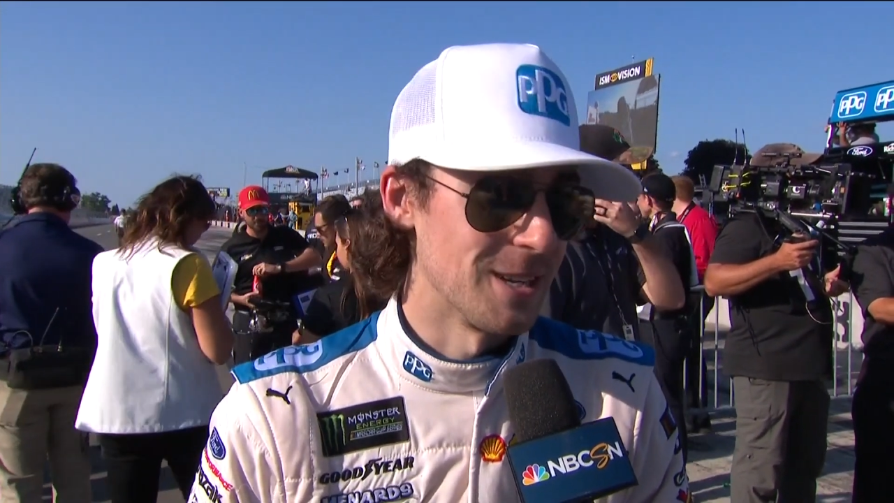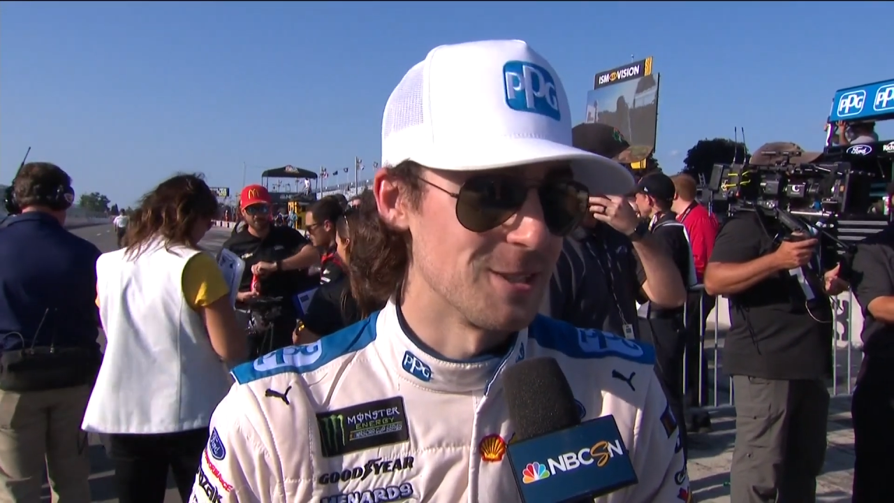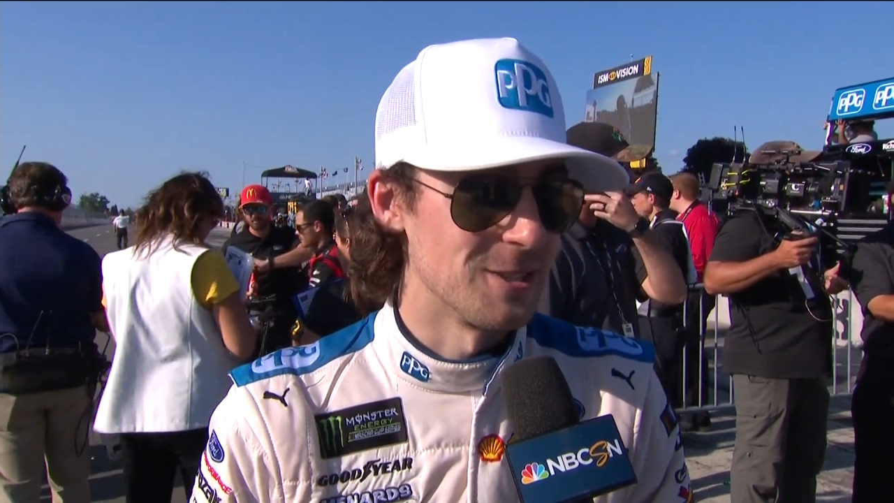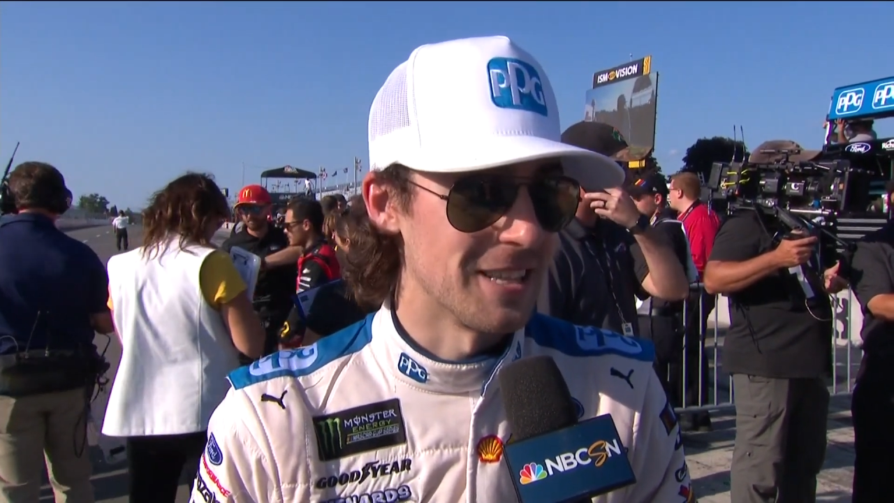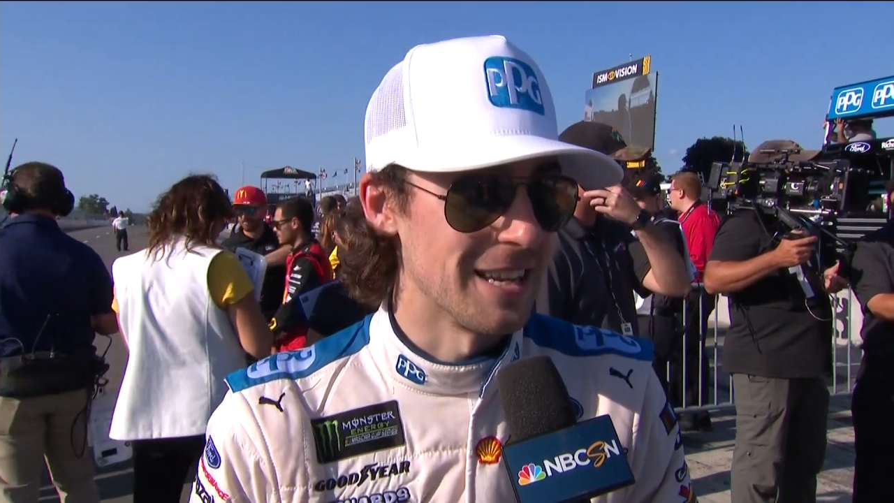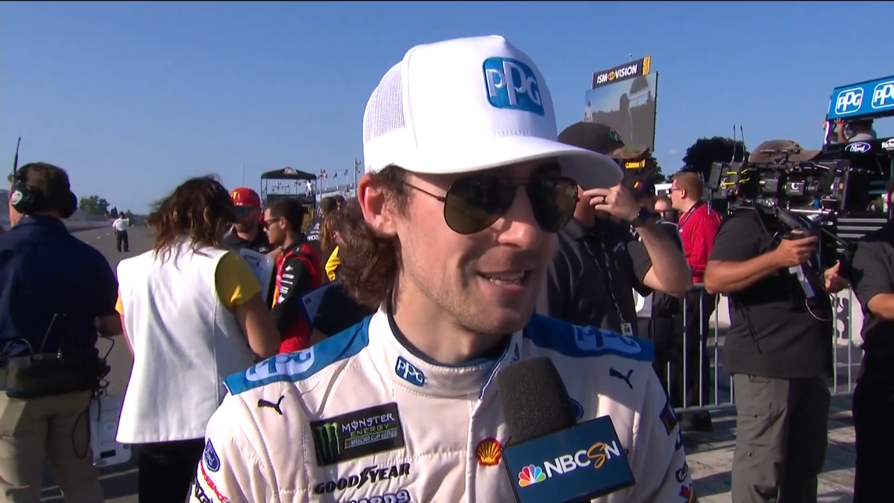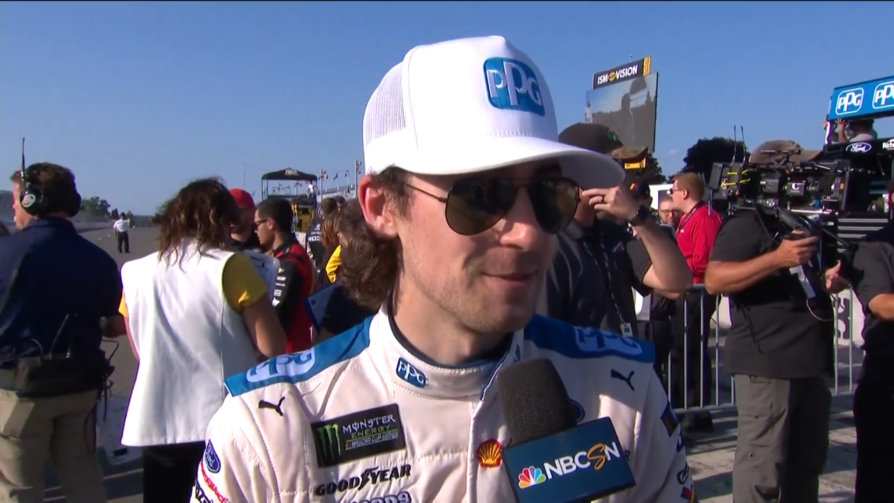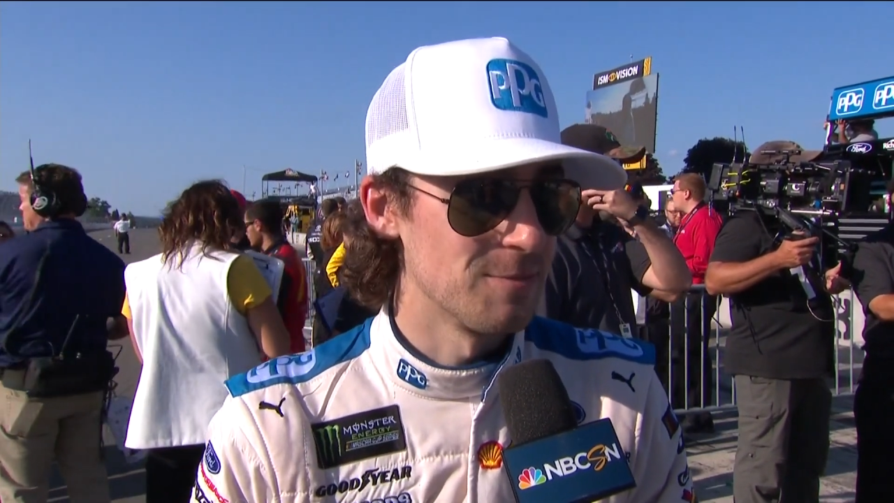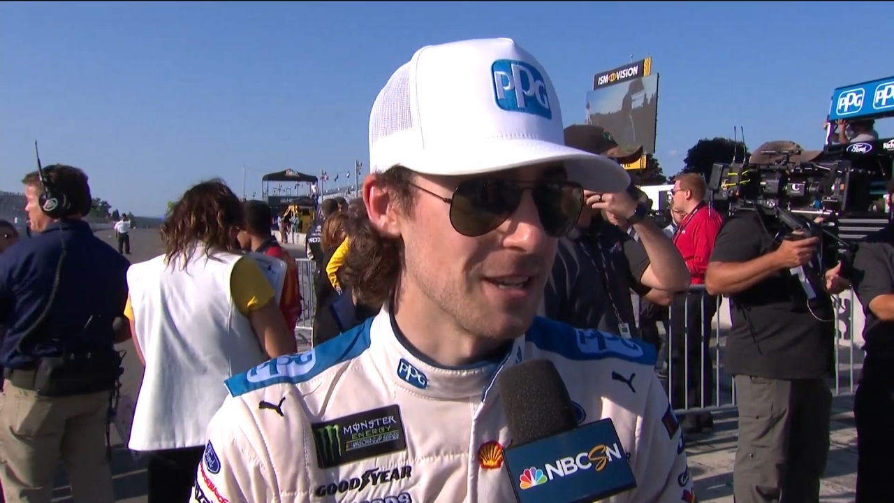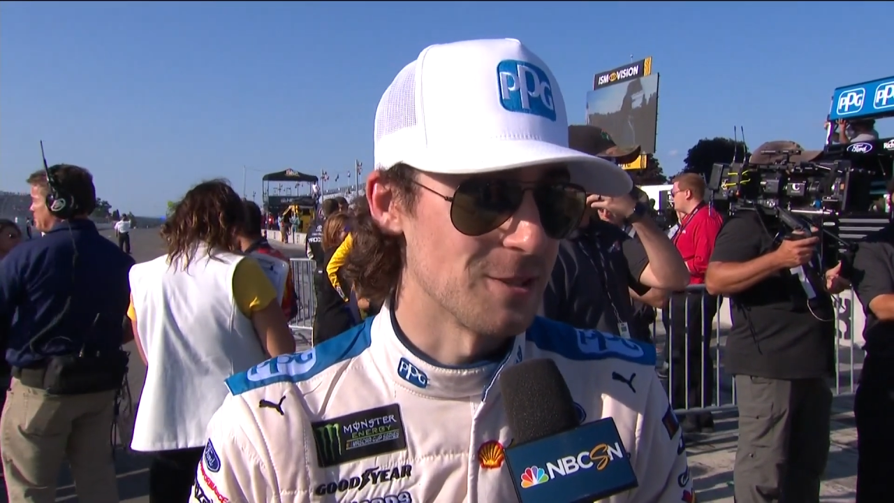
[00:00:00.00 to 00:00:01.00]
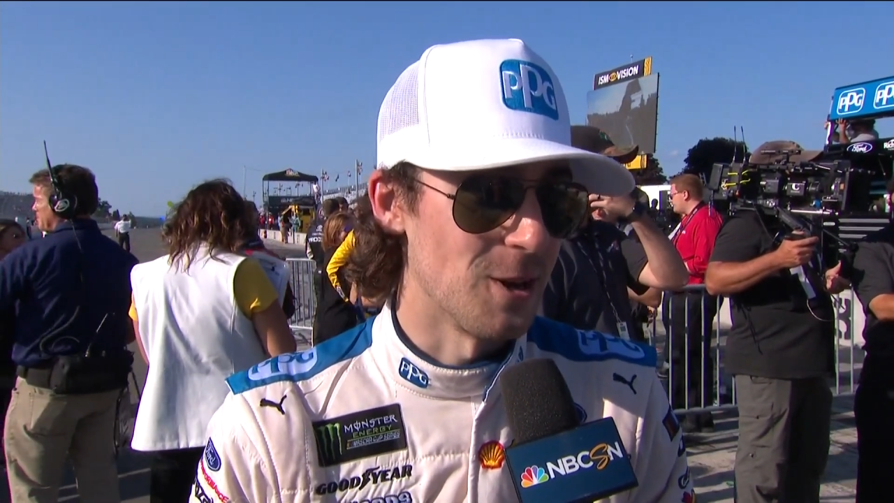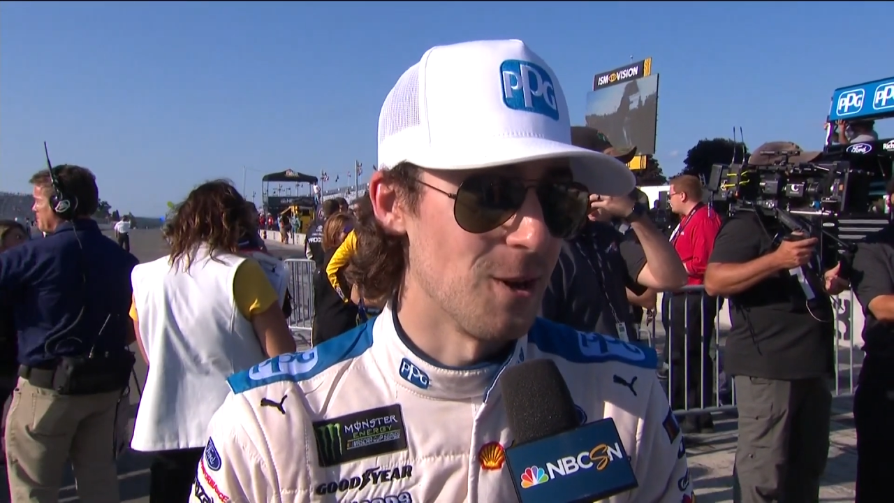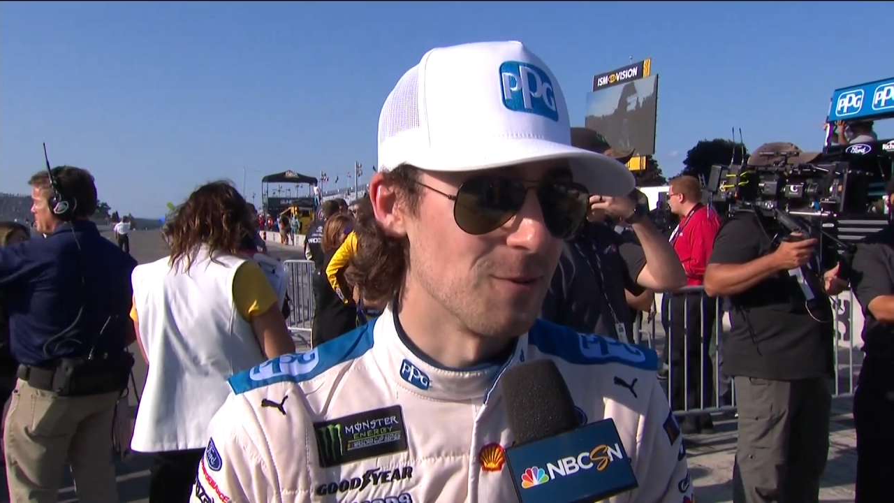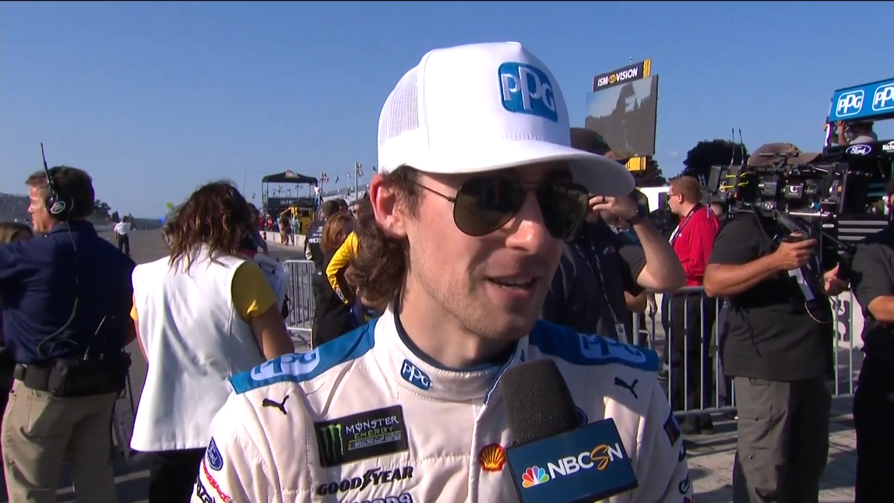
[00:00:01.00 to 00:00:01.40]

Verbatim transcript: I understand he's ticked off,